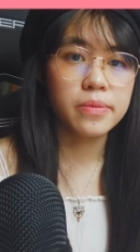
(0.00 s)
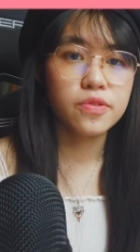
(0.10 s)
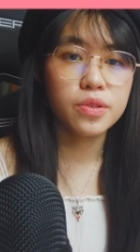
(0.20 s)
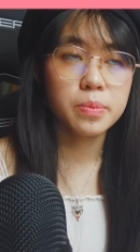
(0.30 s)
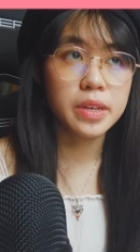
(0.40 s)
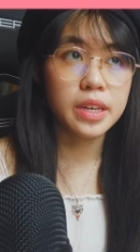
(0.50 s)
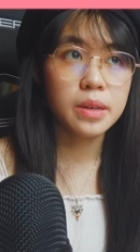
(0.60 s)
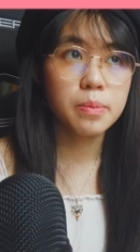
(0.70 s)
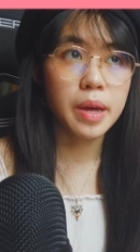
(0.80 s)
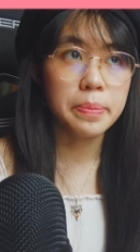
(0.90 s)
For
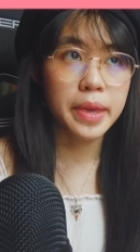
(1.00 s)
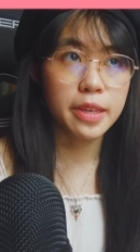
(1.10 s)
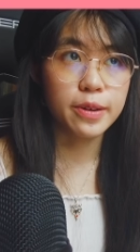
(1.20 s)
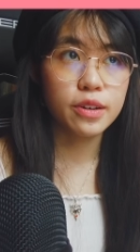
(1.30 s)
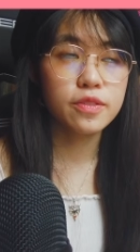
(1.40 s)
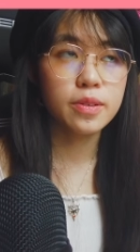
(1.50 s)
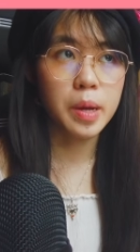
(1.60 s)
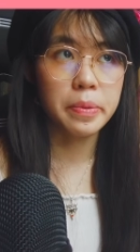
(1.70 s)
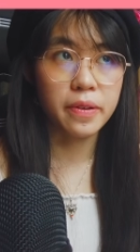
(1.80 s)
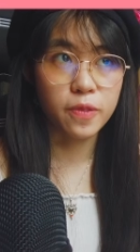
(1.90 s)
me, my main goal for my
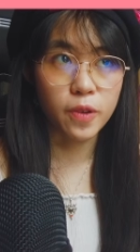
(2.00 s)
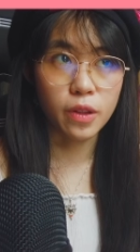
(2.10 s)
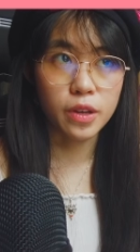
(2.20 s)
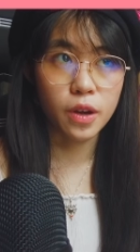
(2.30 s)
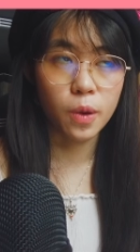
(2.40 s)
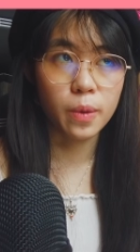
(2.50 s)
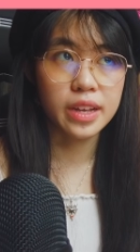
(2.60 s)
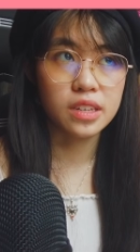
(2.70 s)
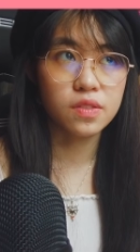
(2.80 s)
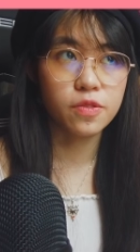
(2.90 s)
portfolio
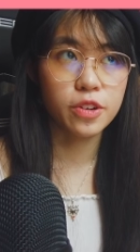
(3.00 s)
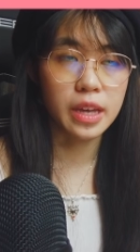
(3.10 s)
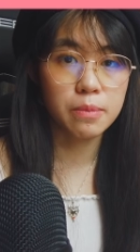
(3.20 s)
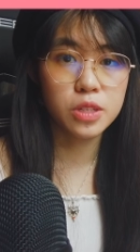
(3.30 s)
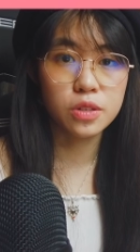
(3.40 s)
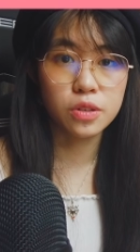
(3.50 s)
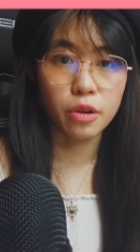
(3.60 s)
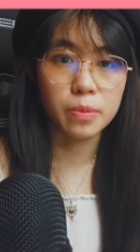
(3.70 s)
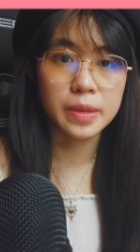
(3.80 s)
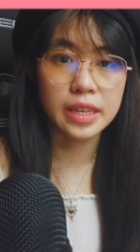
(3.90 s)
is for them to
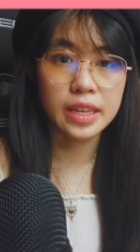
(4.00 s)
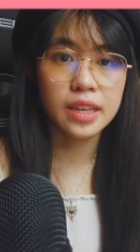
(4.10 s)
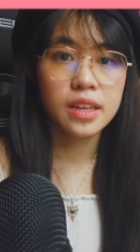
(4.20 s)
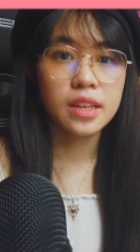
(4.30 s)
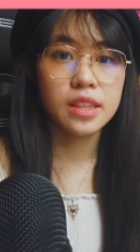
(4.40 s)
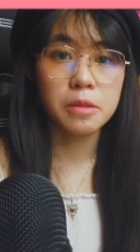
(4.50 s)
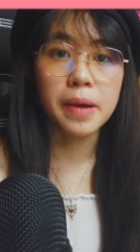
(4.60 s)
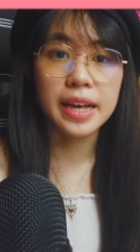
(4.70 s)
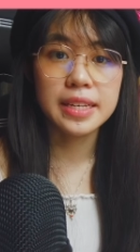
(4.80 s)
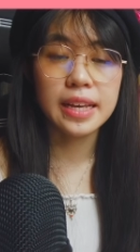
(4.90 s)
know me the
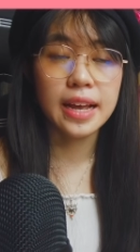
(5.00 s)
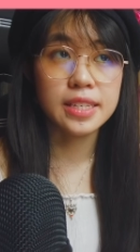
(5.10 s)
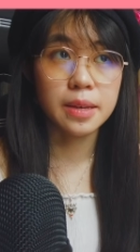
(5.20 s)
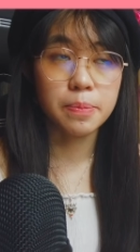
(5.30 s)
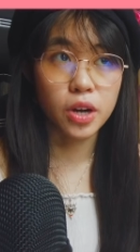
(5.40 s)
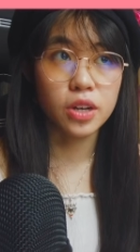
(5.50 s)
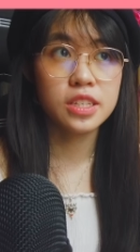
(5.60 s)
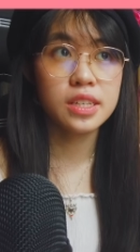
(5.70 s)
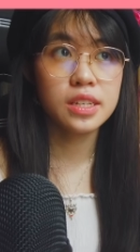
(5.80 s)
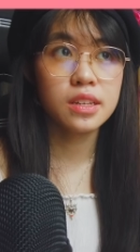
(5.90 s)
best as a
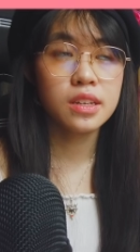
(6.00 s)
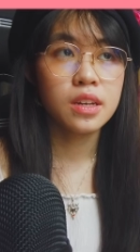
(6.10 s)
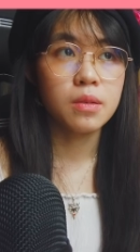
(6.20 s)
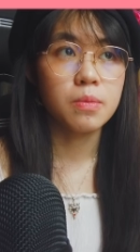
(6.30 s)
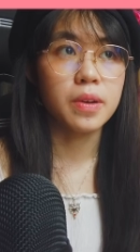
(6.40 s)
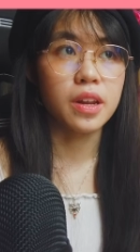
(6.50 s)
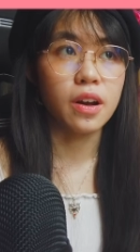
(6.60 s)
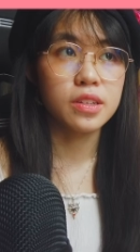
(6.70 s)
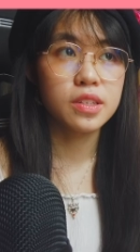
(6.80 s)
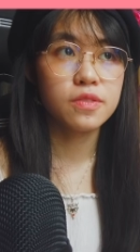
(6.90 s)
person, but
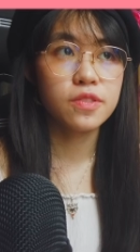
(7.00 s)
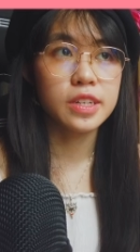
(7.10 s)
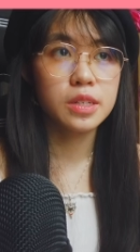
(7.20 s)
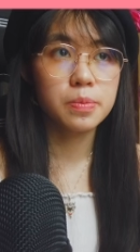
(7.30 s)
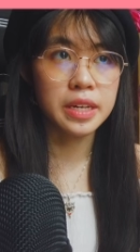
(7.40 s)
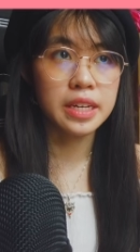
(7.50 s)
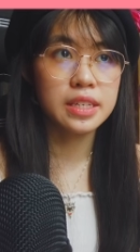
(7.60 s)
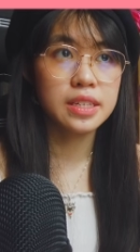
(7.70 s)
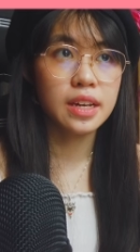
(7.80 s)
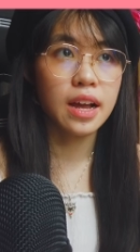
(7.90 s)
also for each
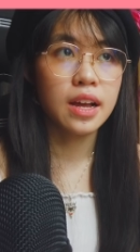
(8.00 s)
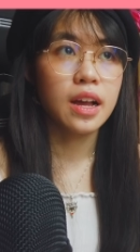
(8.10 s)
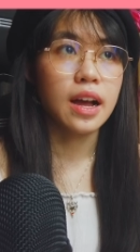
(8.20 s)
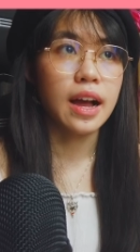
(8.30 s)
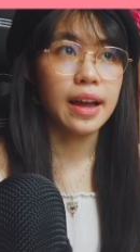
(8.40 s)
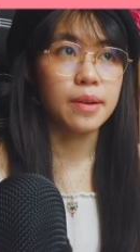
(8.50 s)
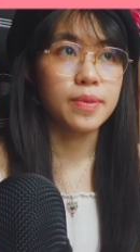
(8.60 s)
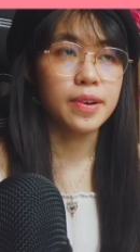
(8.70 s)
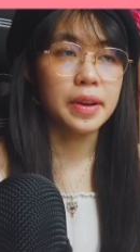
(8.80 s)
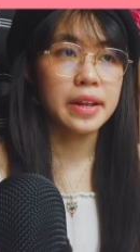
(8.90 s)
piece, I
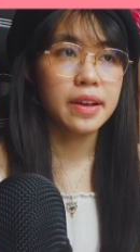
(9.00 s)
would